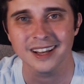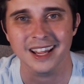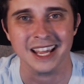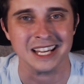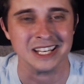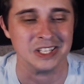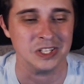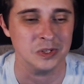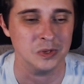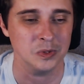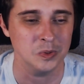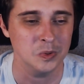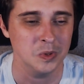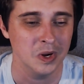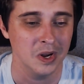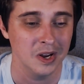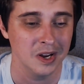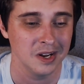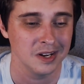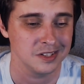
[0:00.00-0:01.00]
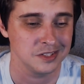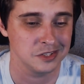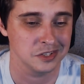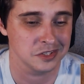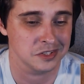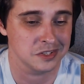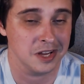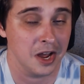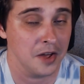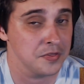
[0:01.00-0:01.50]
and you
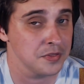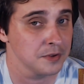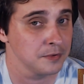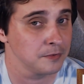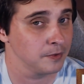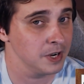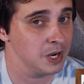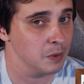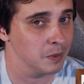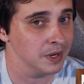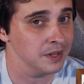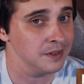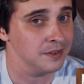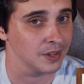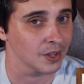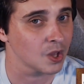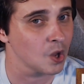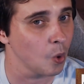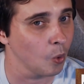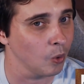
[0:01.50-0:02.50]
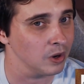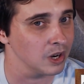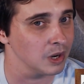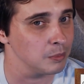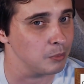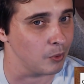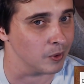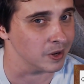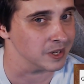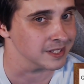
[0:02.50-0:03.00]
just got the free one, the
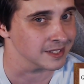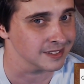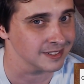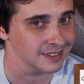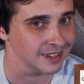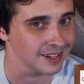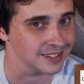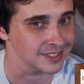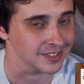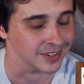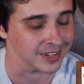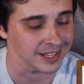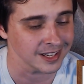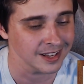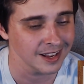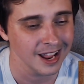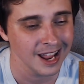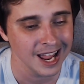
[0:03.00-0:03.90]
court-appointed attorney.